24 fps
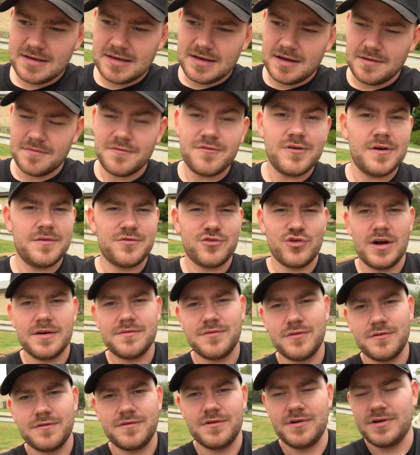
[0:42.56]
I'm forever
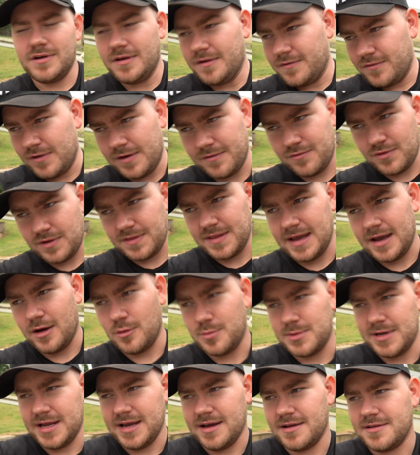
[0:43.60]
grateful for everyone that
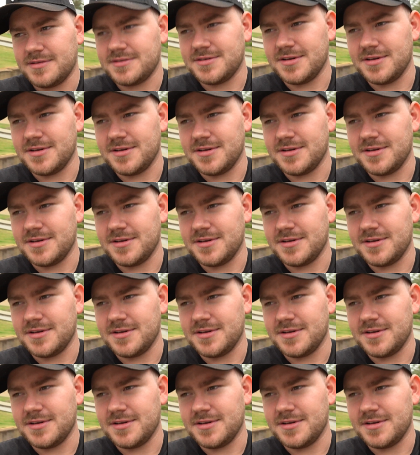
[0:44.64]
helped out.